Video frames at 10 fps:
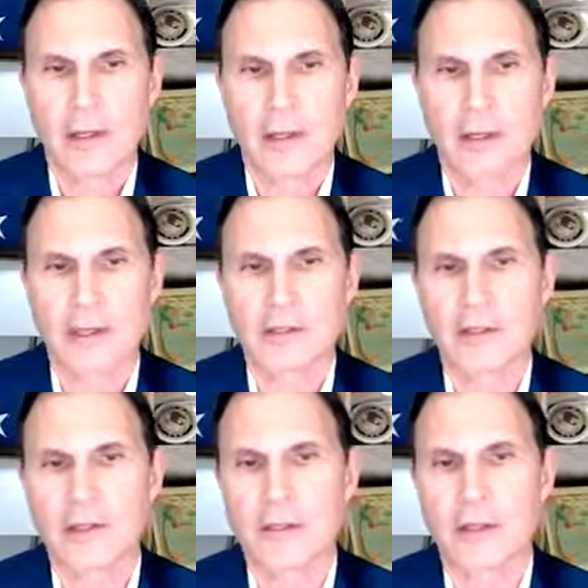Uh, so
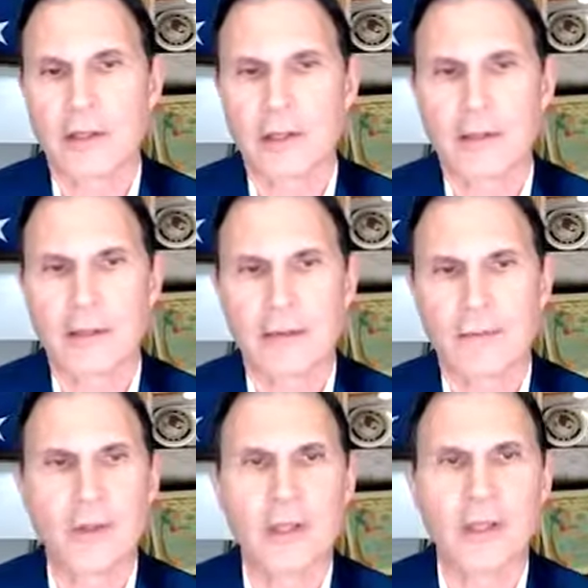those are the
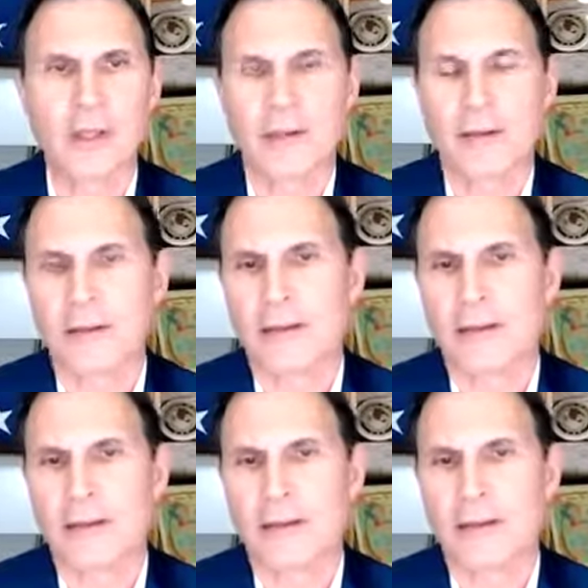really the,